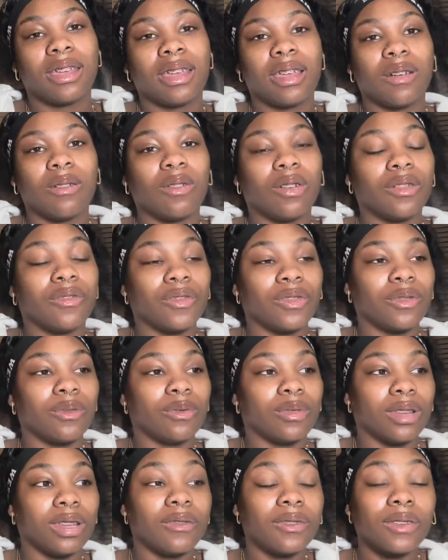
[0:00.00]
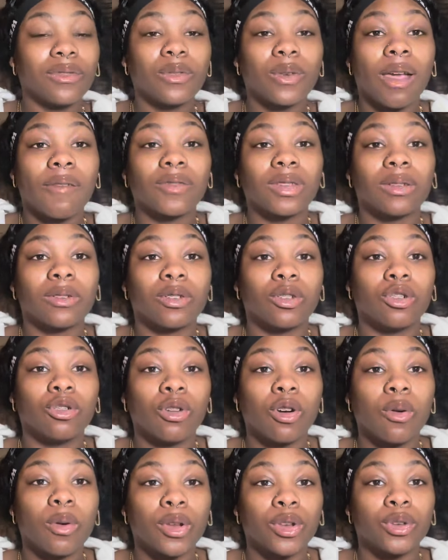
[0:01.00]
Or if you, even if you have to
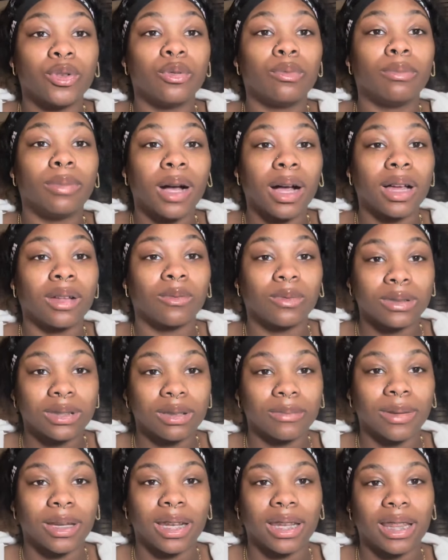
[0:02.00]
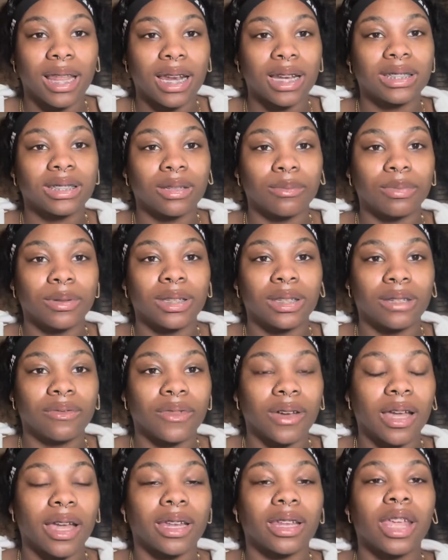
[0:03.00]
grow a new bond with somebody, that is completely
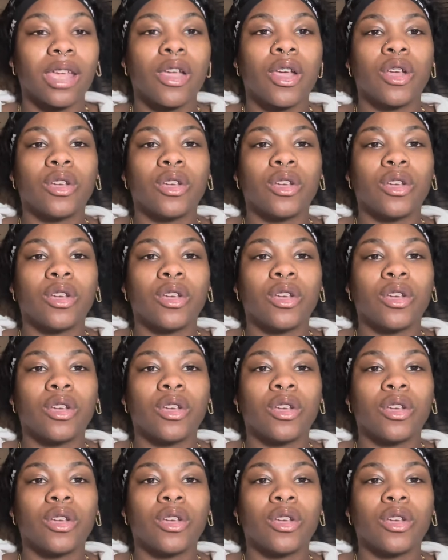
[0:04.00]
fine.